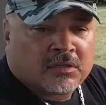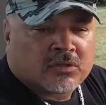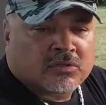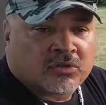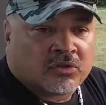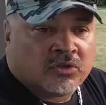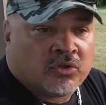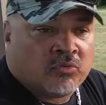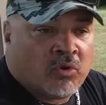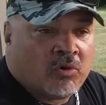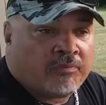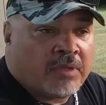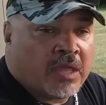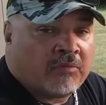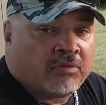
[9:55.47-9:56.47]
so you
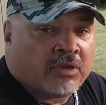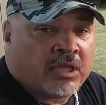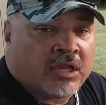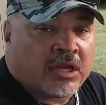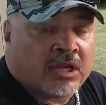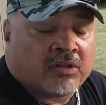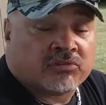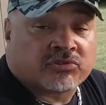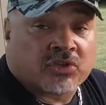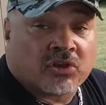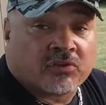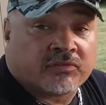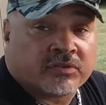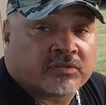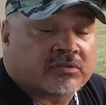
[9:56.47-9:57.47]
won't be able to get any
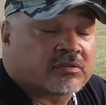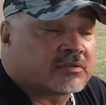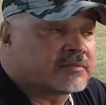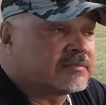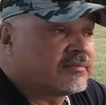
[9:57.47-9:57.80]
service.